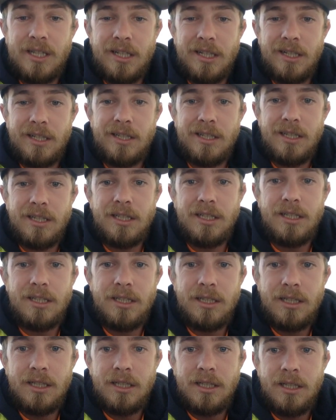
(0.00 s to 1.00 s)

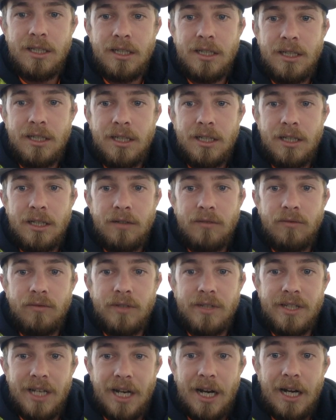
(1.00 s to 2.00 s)
citizen
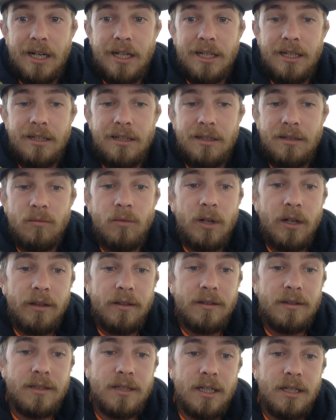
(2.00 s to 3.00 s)
residing in one
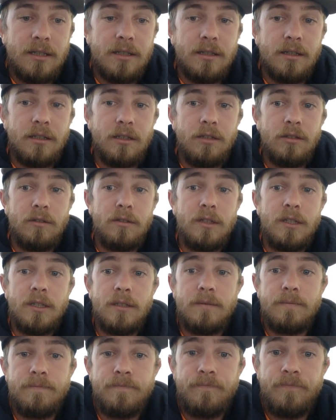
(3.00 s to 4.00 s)
of the states of the
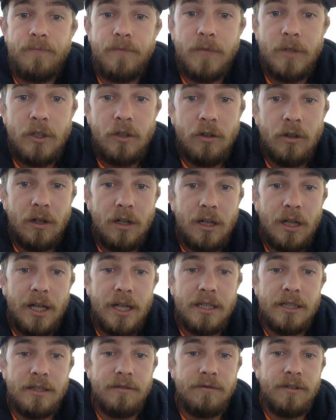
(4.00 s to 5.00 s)
Union, you are
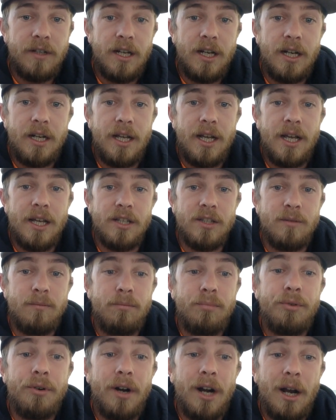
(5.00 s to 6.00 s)
classified as
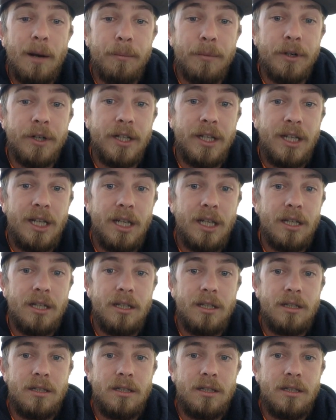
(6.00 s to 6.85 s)
property